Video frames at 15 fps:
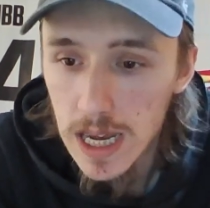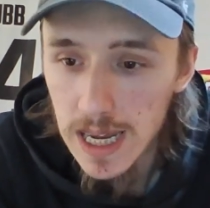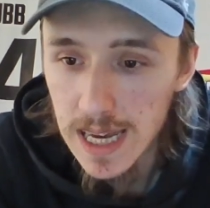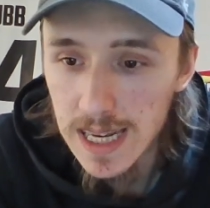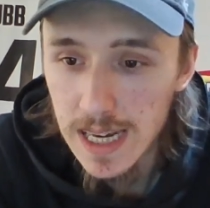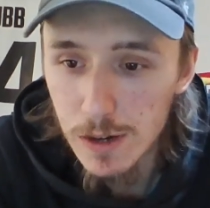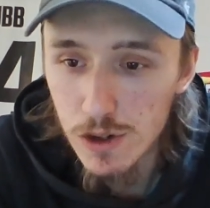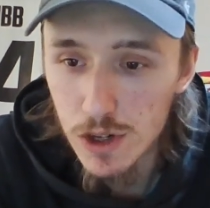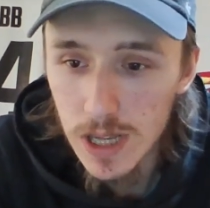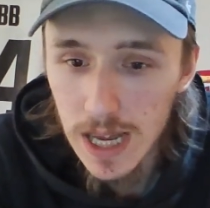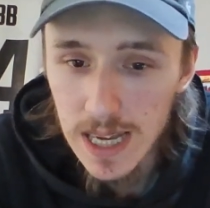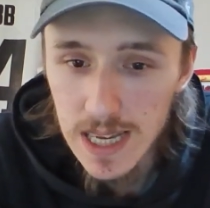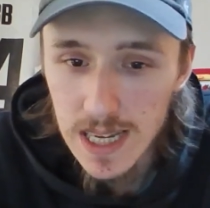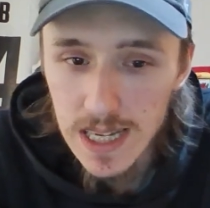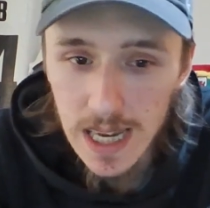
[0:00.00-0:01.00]
It gives you
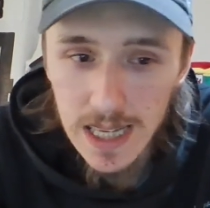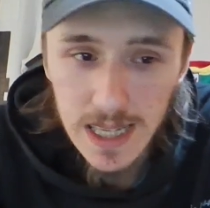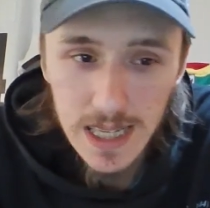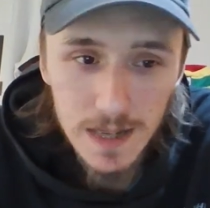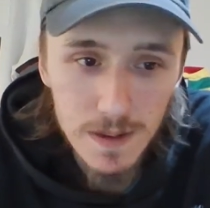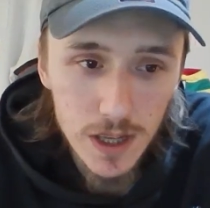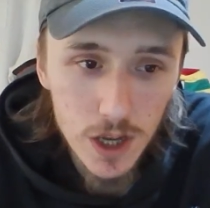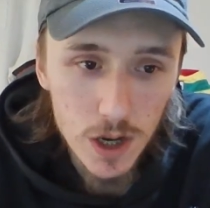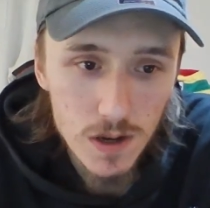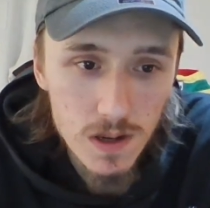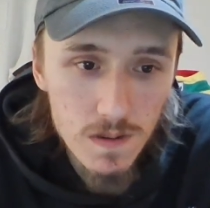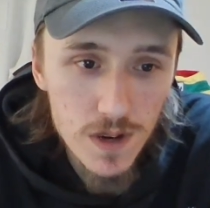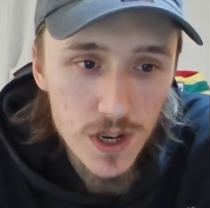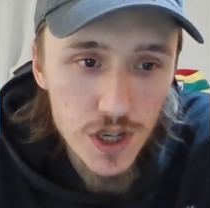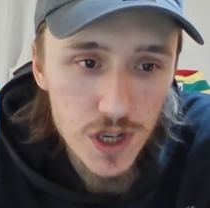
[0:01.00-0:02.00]
that incentive in those
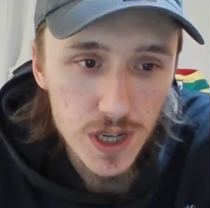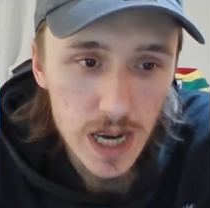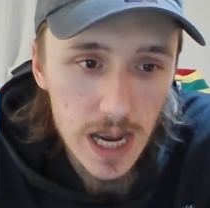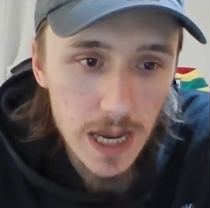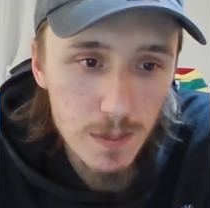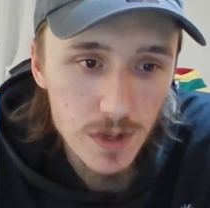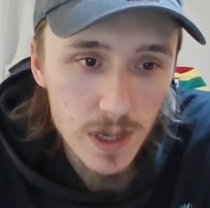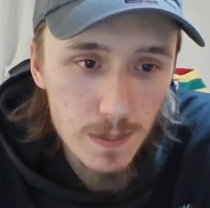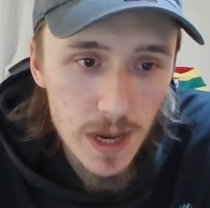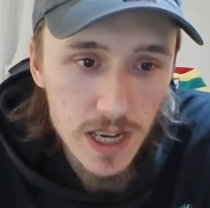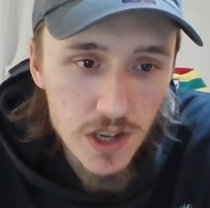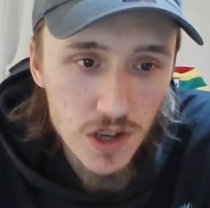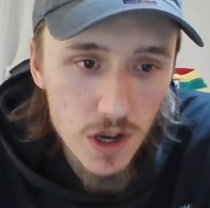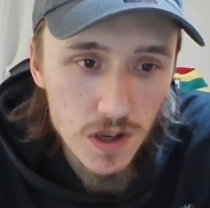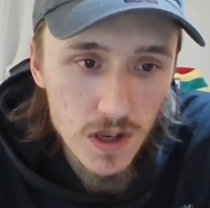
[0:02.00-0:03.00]
division games. It
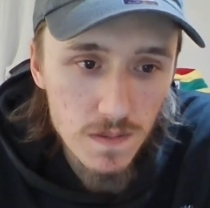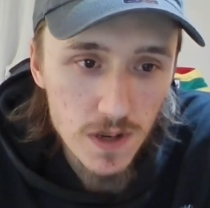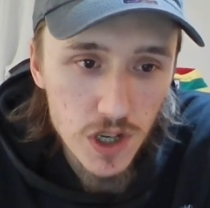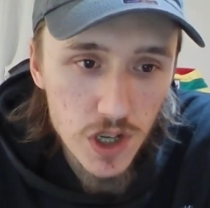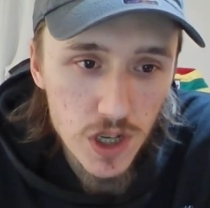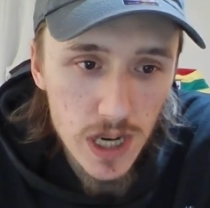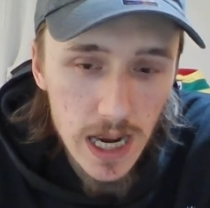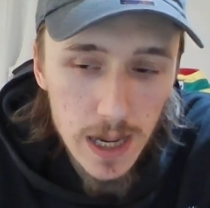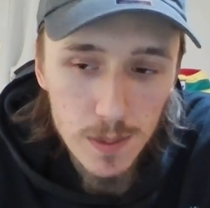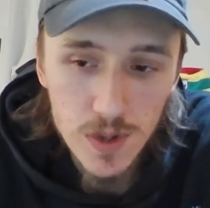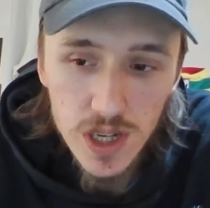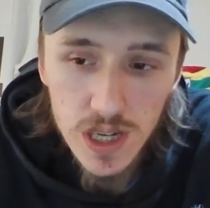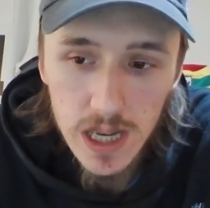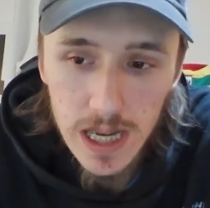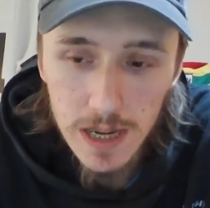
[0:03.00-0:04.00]
makes those division
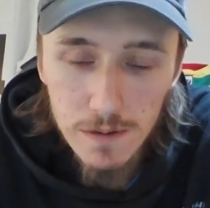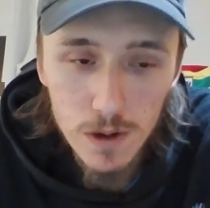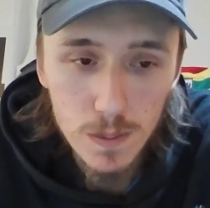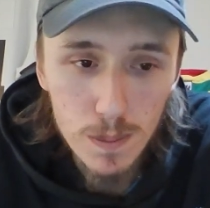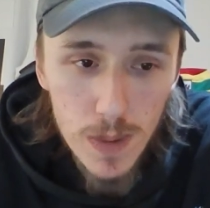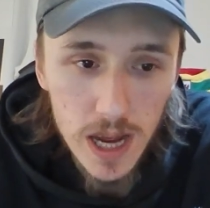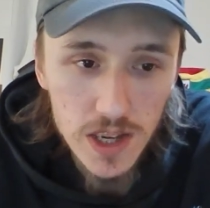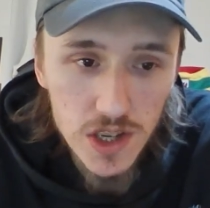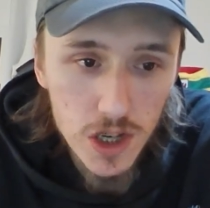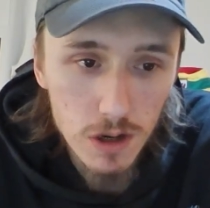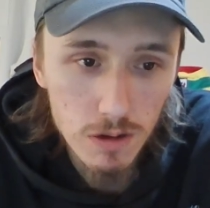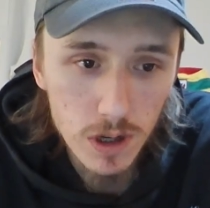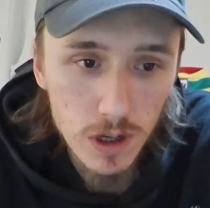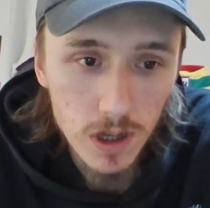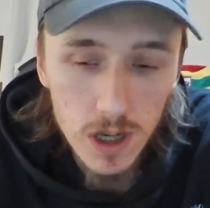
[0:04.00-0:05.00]
games even
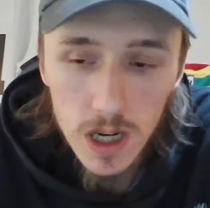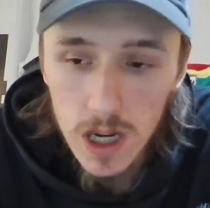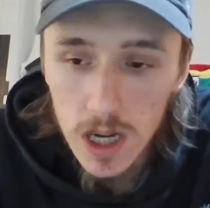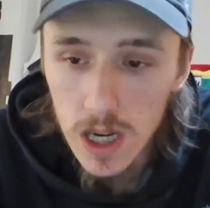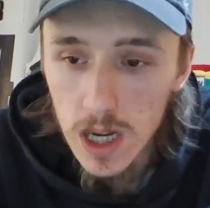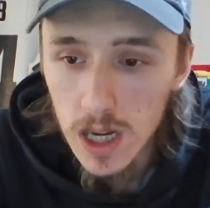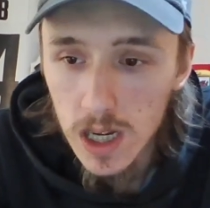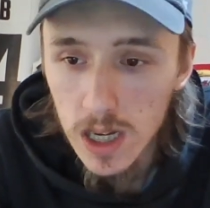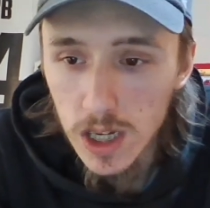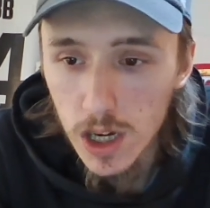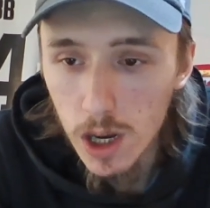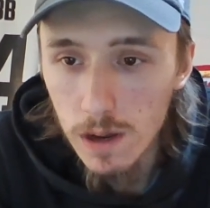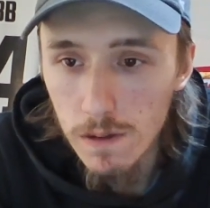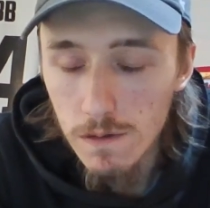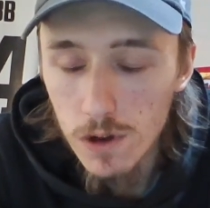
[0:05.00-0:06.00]
better. And
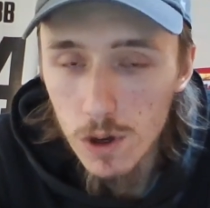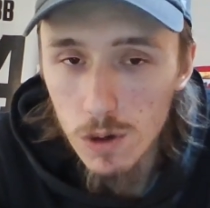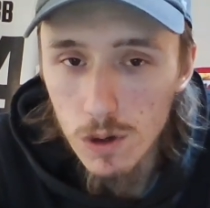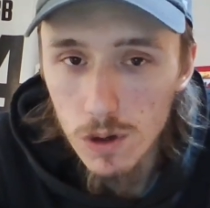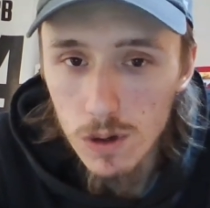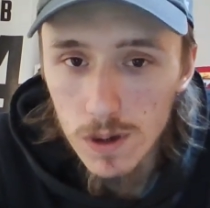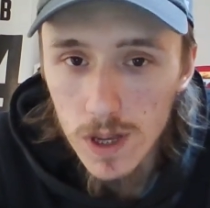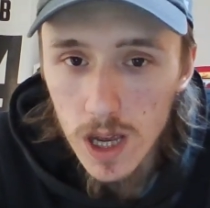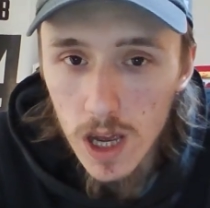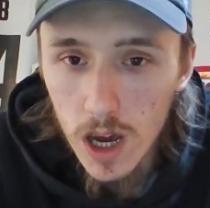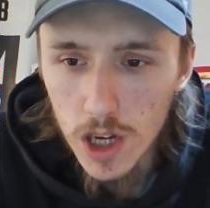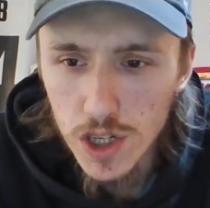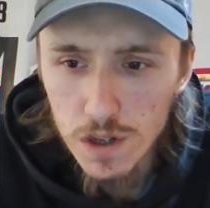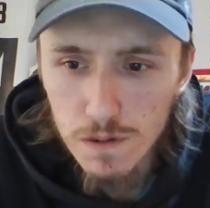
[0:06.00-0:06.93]
I just